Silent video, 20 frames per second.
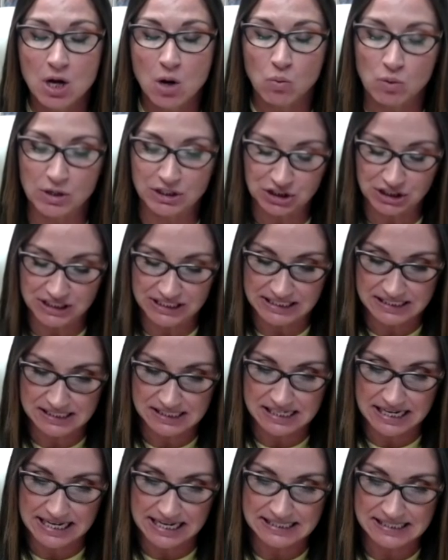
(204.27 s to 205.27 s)
which
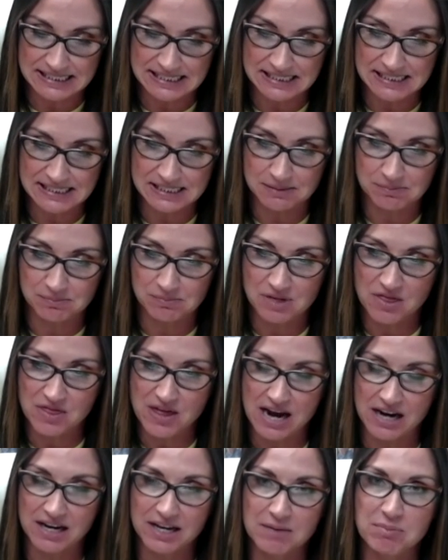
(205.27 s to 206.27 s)
is a system
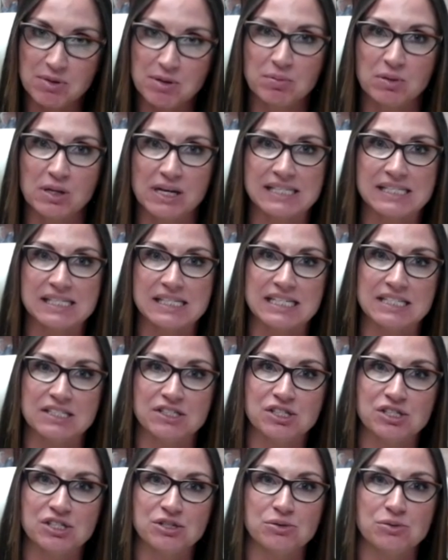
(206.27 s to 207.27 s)
that can be placed
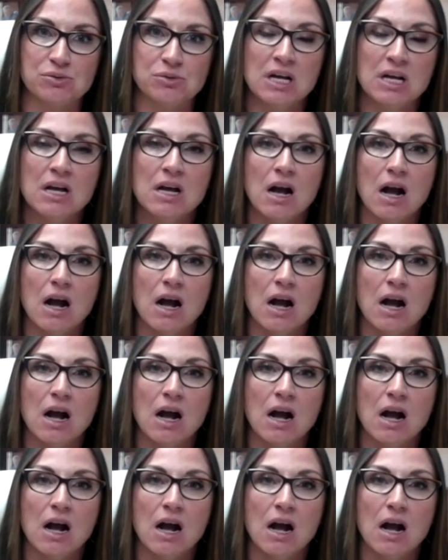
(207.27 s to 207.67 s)
into